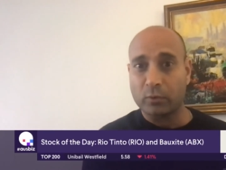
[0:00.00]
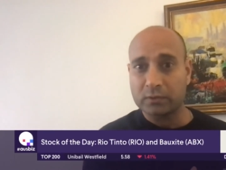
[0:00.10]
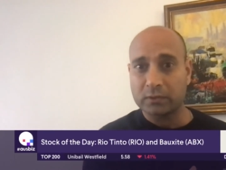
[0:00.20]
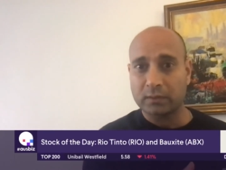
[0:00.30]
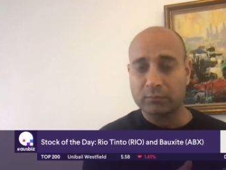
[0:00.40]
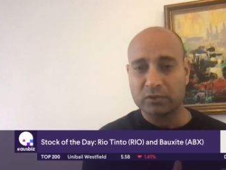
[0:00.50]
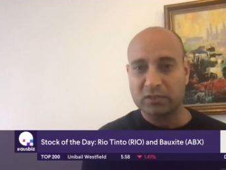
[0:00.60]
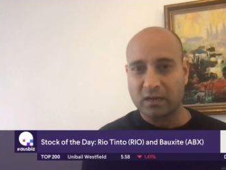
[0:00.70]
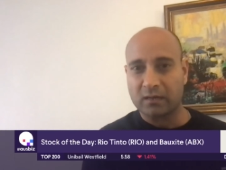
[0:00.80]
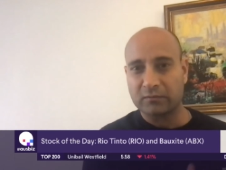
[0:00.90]
bauxite, which
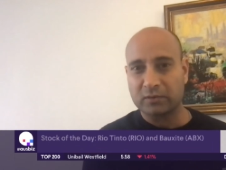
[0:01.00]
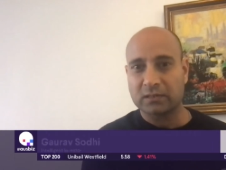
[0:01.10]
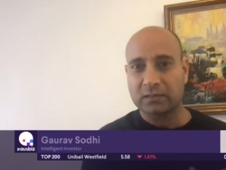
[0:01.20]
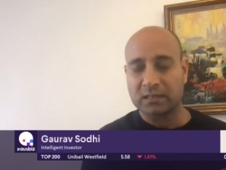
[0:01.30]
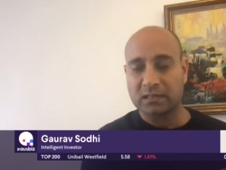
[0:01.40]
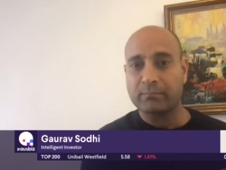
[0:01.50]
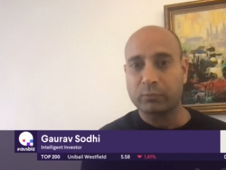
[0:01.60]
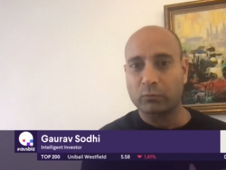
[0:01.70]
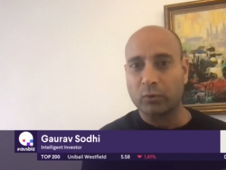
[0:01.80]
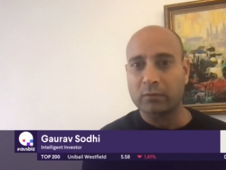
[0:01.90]
is kind of just
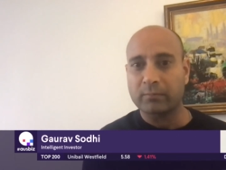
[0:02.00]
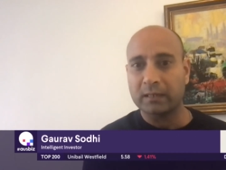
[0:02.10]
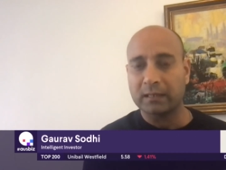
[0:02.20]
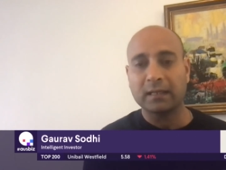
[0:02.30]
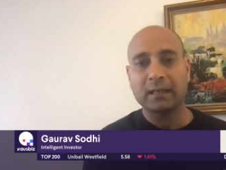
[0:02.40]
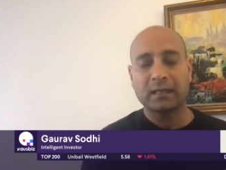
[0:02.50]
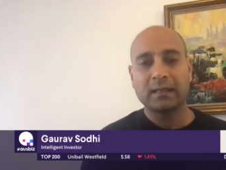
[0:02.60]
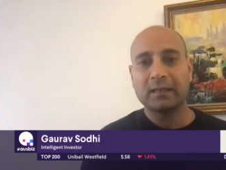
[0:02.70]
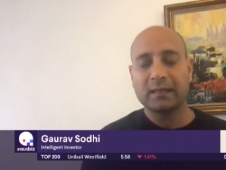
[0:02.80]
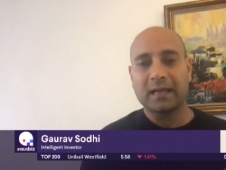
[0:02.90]
simple rock mining,
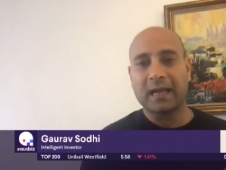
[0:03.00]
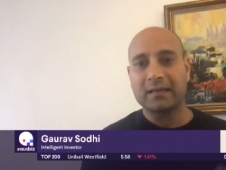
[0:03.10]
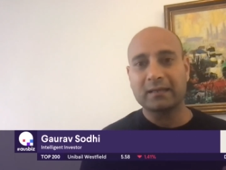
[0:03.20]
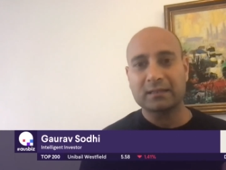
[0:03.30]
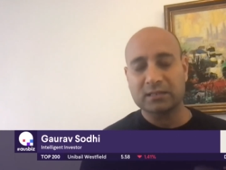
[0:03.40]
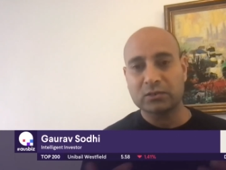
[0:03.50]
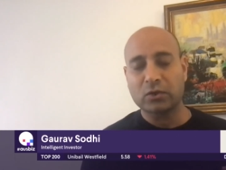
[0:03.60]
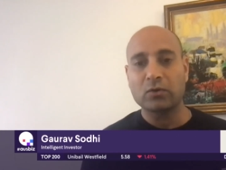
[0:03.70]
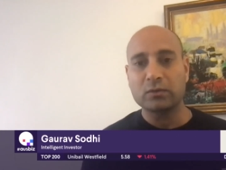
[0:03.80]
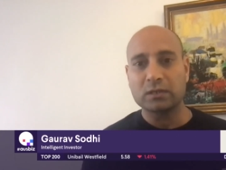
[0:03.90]
and it gets
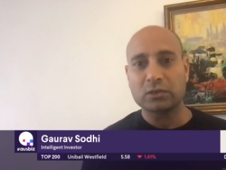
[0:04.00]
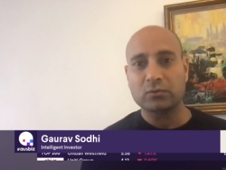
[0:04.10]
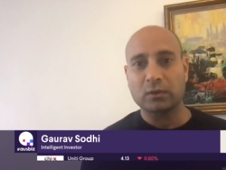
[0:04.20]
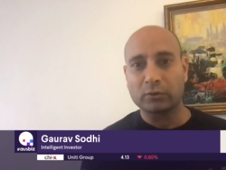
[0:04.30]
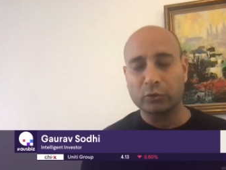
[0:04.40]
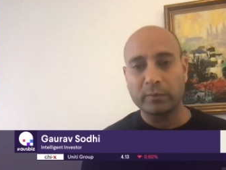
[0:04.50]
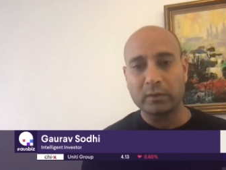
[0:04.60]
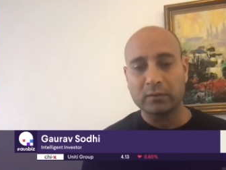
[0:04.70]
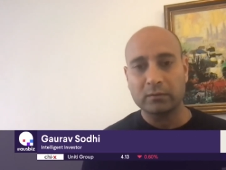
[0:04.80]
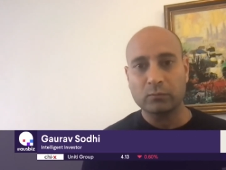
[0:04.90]
turned into
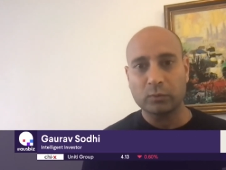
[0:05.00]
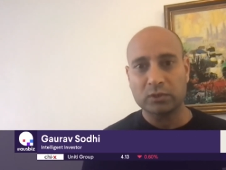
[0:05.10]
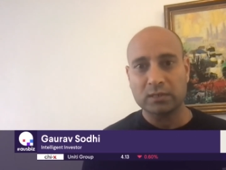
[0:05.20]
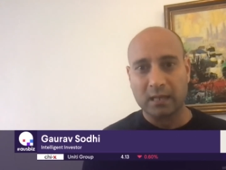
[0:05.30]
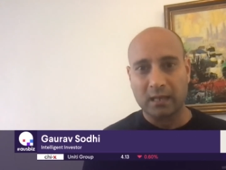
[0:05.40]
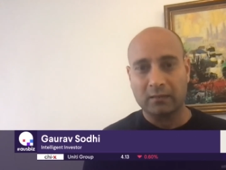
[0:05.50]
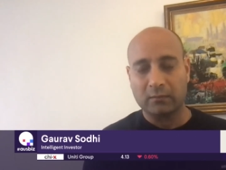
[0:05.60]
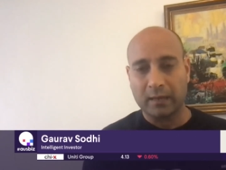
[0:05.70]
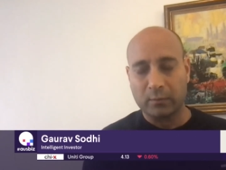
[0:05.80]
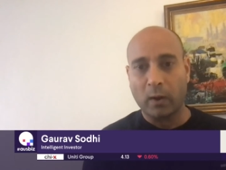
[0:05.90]
alumina, which is a
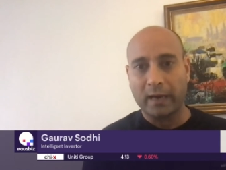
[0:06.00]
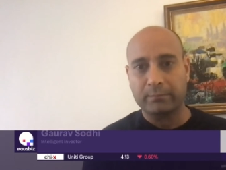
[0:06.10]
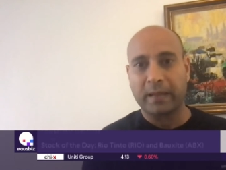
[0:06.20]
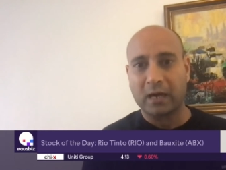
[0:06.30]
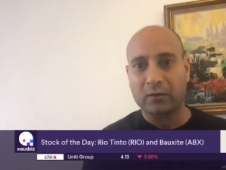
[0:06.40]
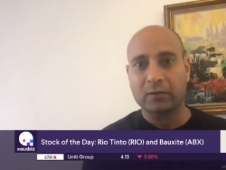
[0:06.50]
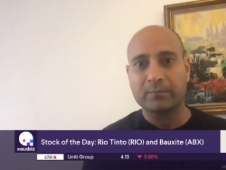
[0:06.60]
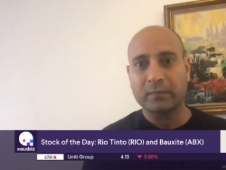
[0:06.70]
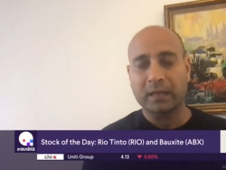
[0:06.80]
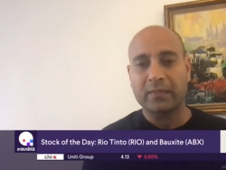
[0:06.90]
white
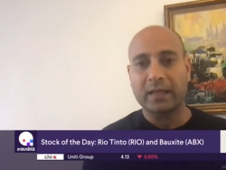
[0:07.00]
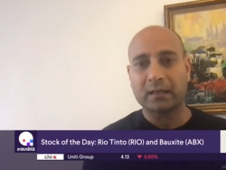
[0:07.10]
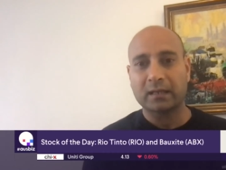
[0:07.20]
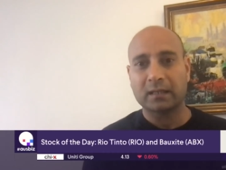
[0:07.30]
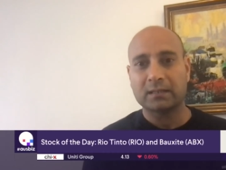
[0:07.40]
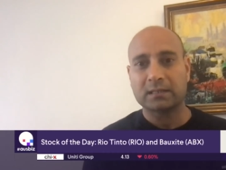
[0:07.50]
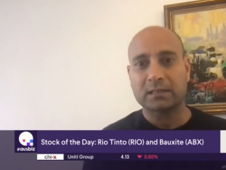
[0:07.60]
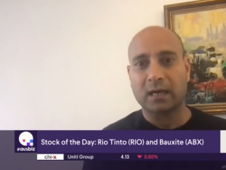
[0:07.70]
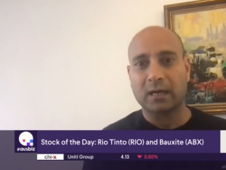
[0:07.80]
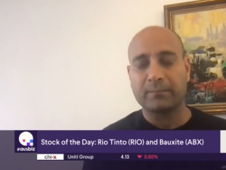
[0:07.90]
powder, and that gets
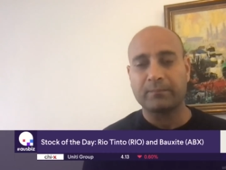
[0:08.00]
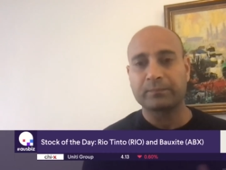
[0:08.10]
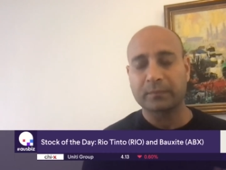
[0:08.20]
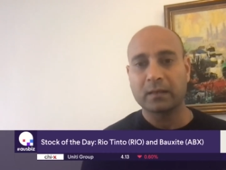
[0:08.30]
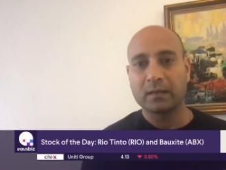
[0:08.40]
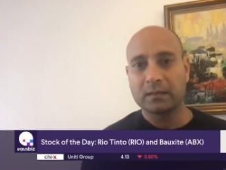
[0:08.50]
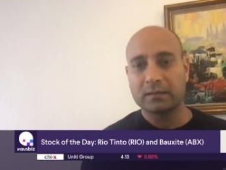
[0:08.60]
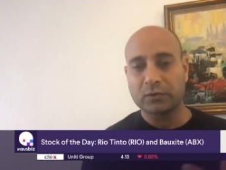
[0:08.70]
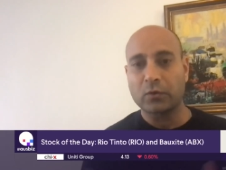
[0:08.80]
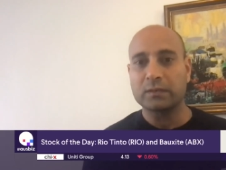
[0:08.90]

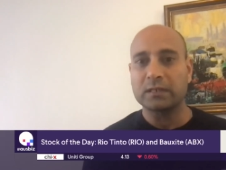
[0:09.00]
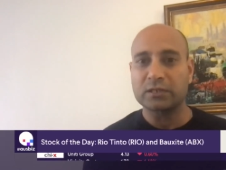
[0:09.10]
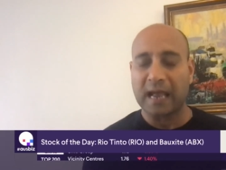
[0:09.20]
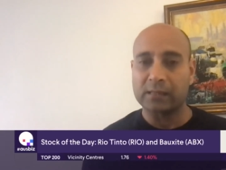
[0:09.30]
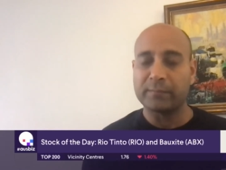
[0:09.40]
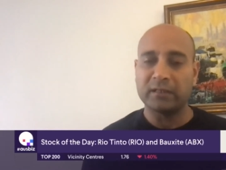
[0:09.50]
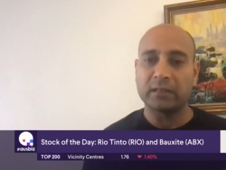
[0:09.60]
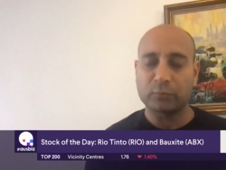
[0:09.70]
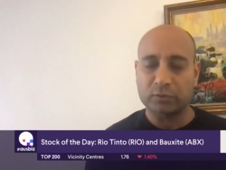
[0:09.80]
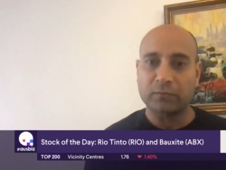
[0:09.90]
turned into
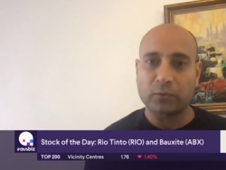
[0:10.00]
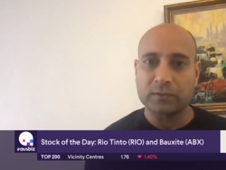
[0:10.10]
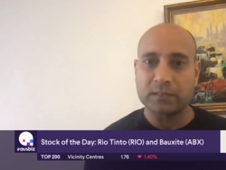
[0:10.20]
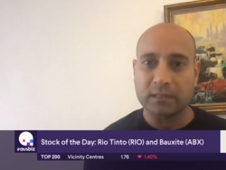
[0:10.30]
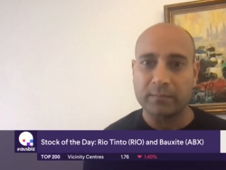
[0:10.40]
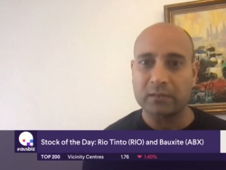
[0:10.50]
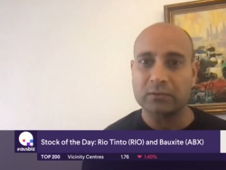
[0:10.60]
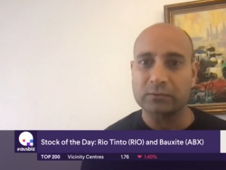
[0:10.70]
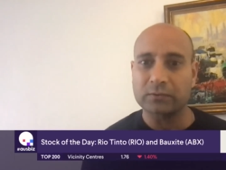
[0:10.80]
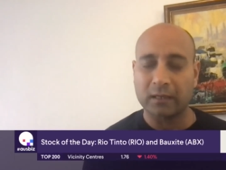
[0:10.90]
aluminium, which of course is the
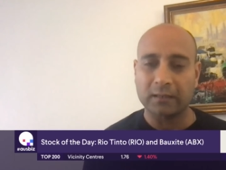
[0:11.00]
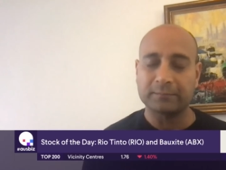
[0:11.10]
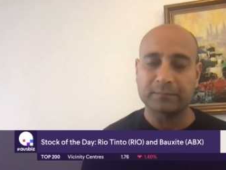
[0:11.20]
metals.